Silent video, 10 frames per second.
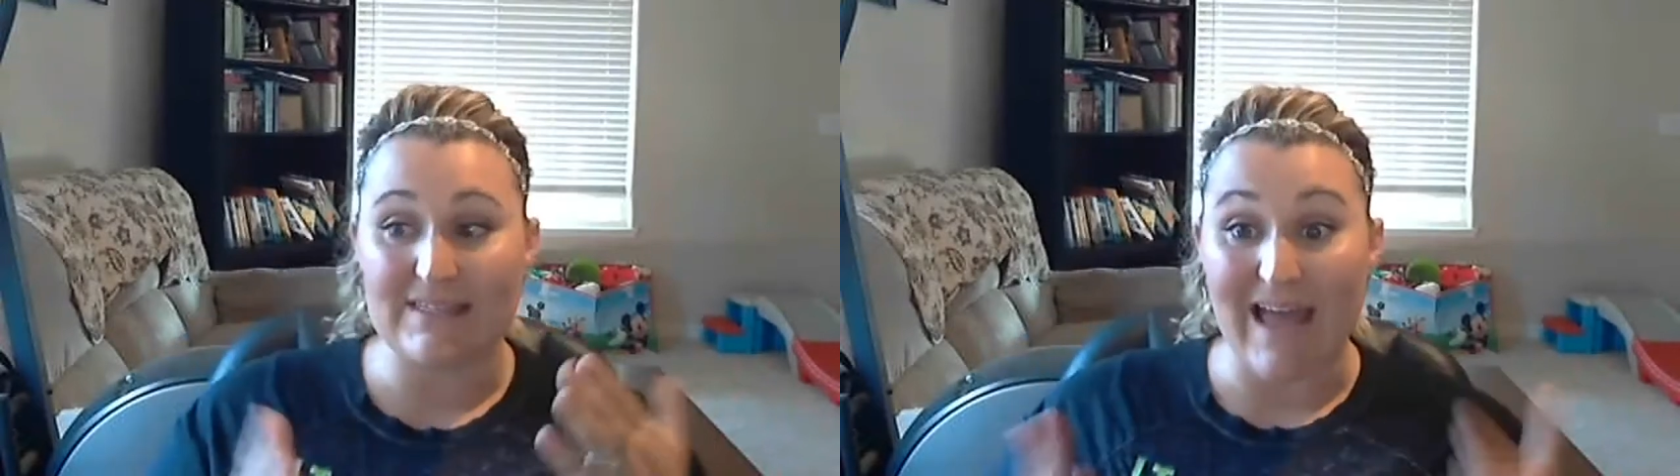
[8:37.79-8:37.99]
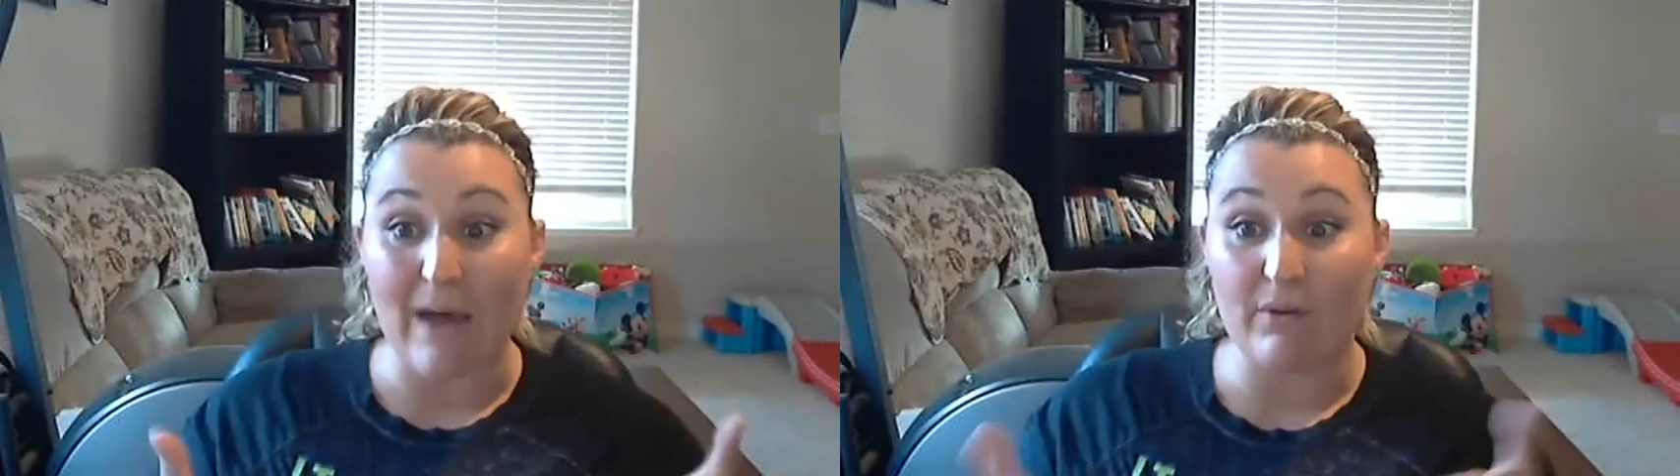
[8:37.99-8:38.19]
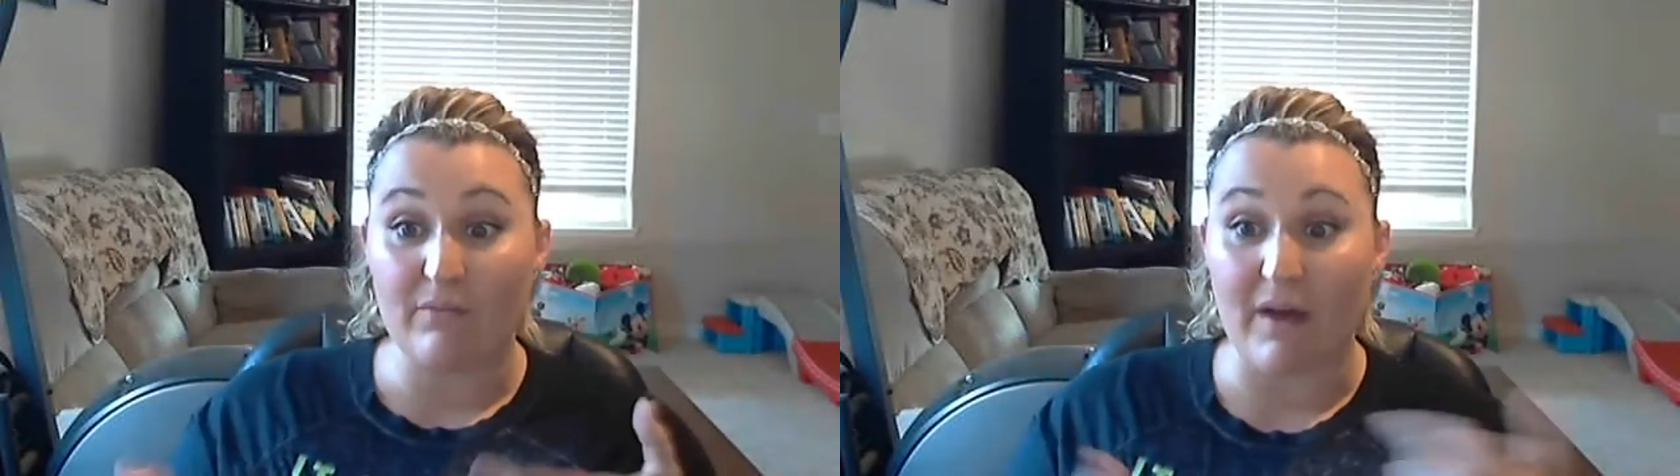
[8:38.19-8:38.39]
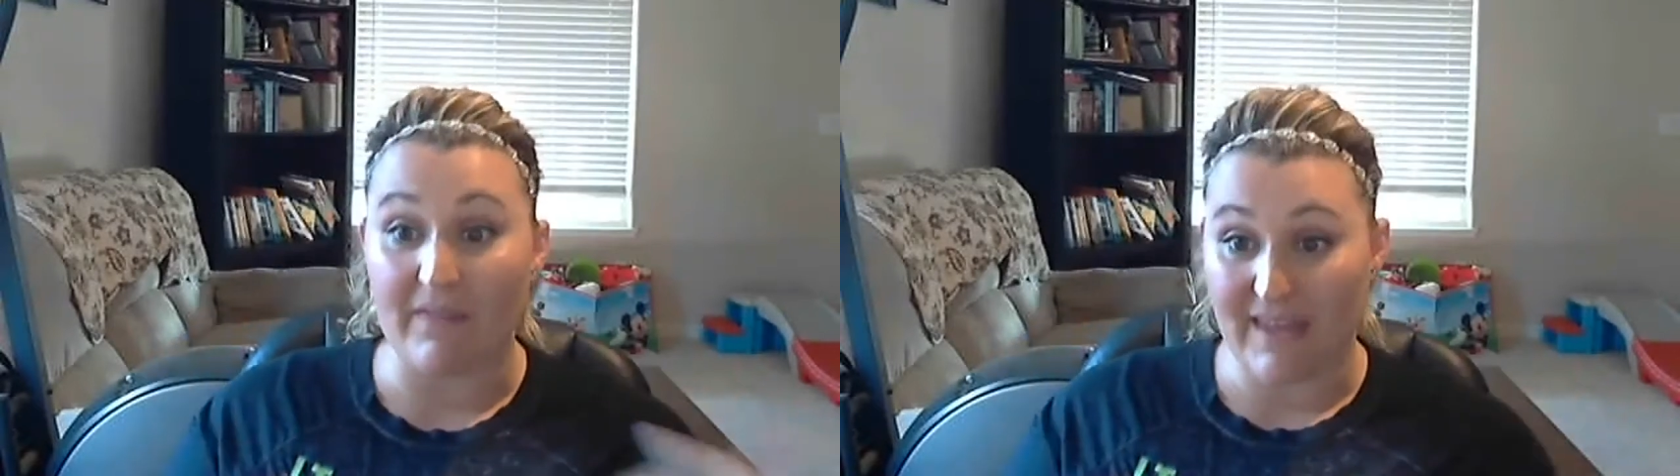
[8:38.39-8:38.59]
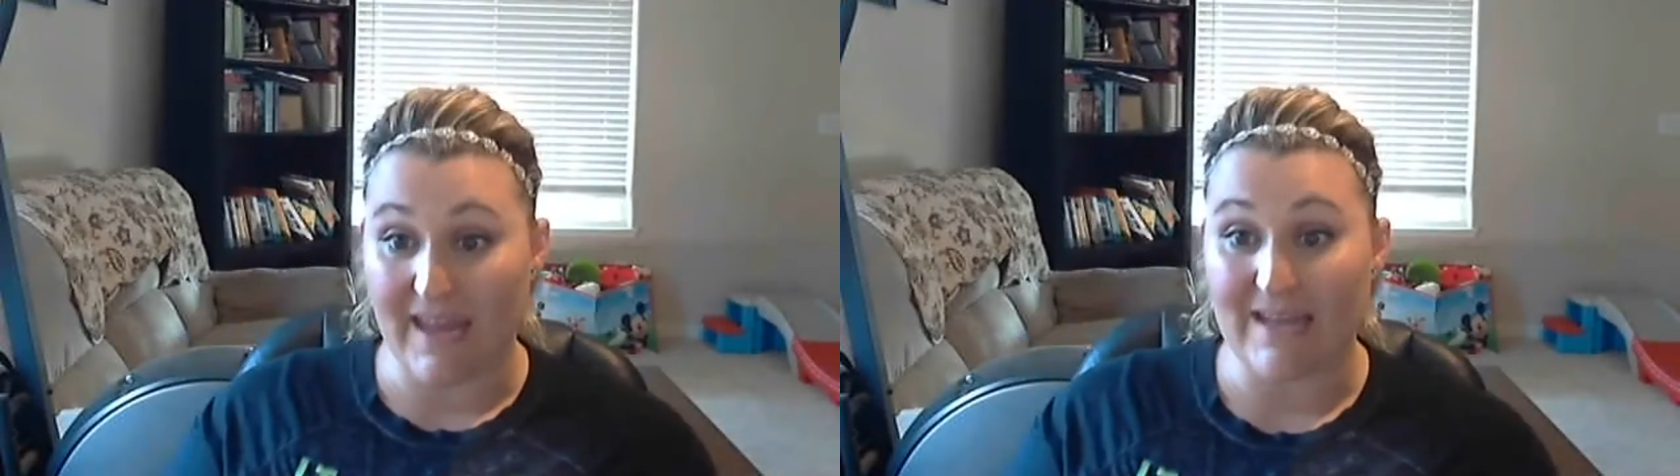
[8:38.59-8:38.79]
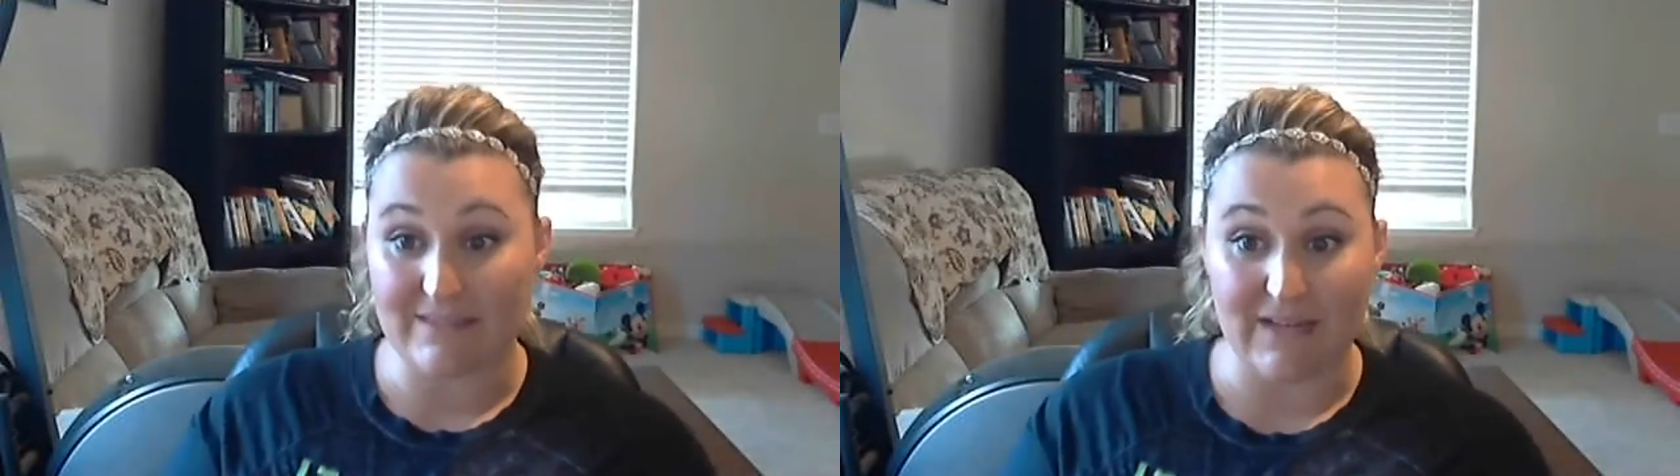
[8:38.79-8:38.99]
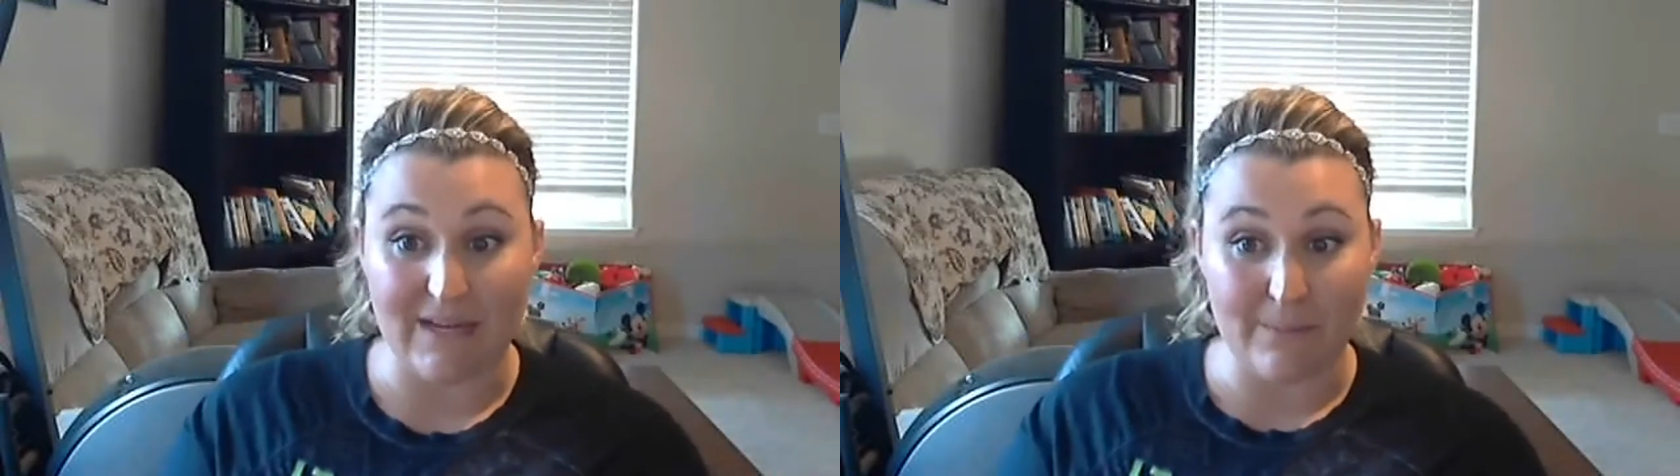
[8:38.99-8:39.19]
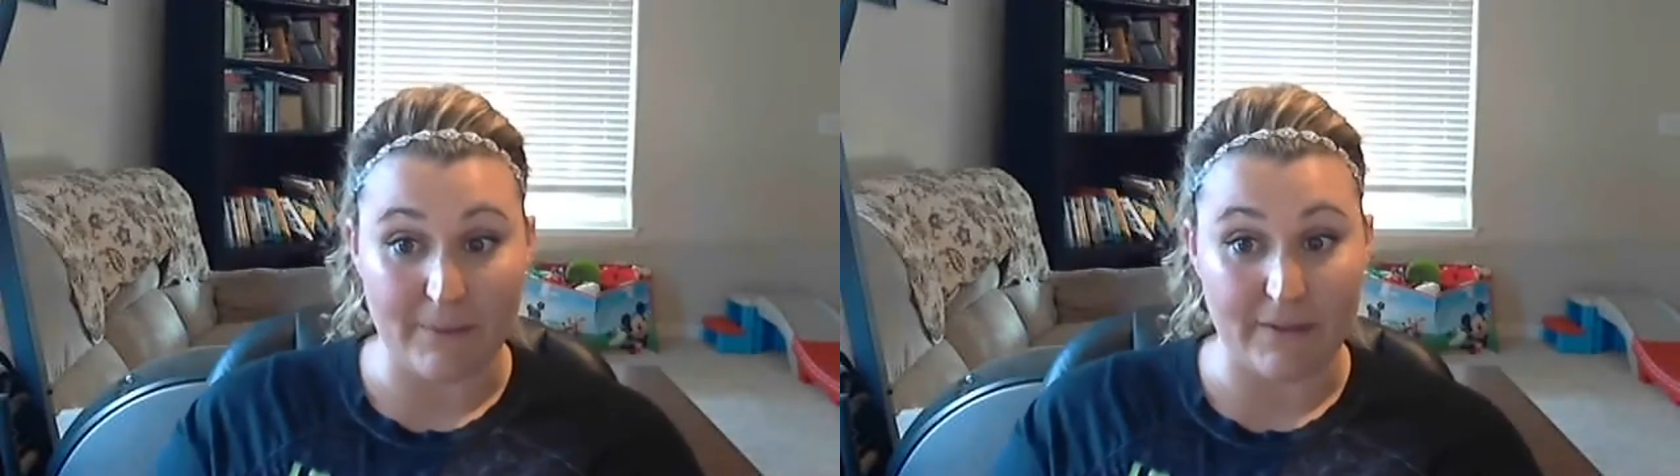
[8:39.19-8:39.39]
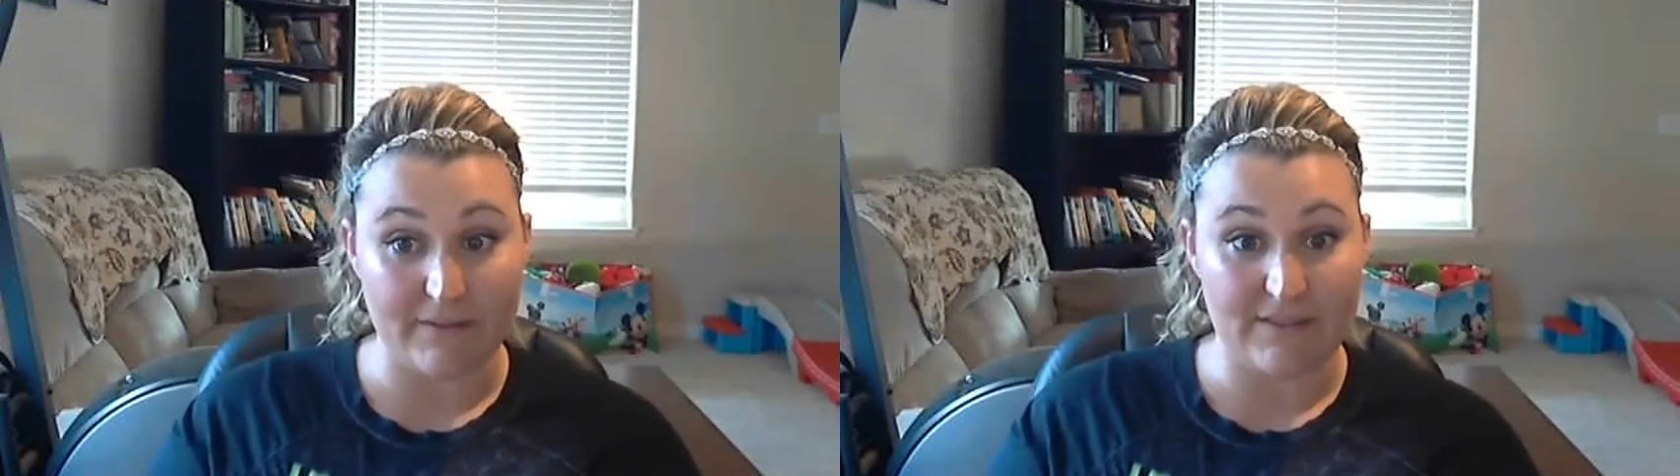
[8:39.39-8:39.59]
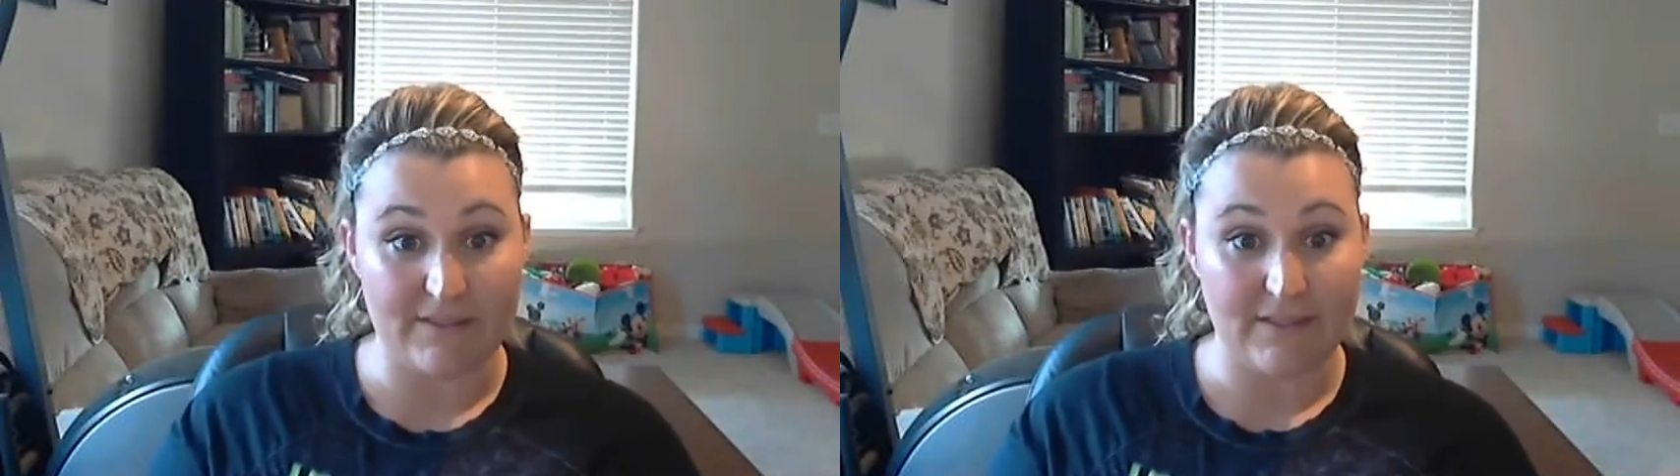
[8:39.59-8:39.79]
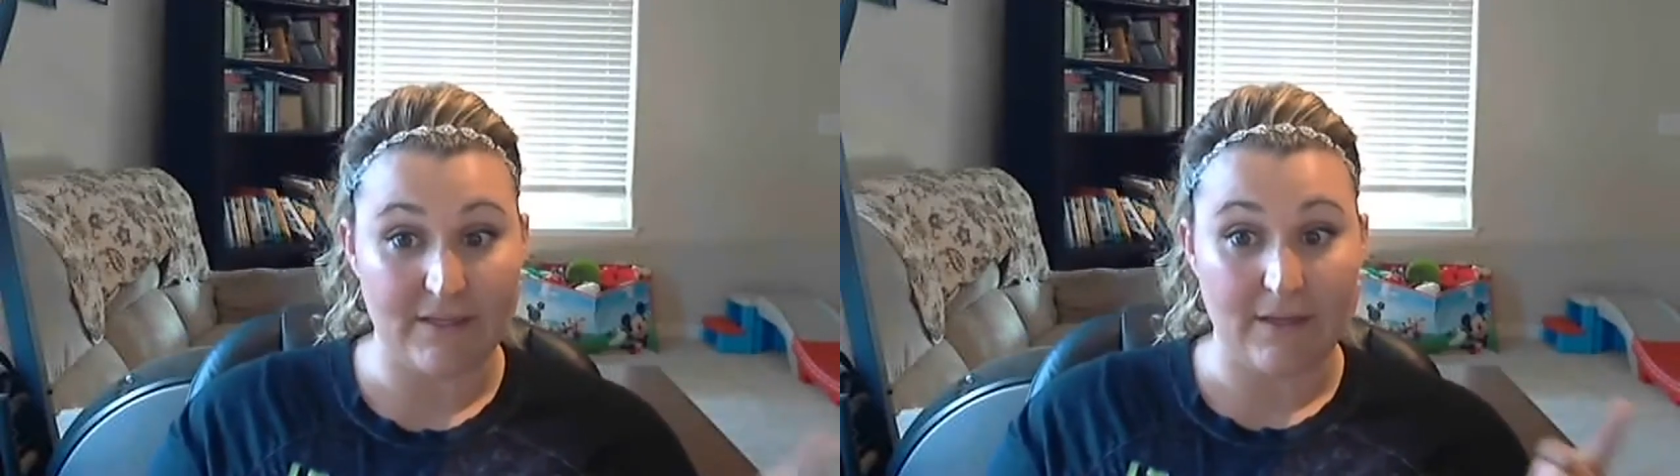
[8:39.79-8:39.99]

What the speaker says: that would have bought the case of diapers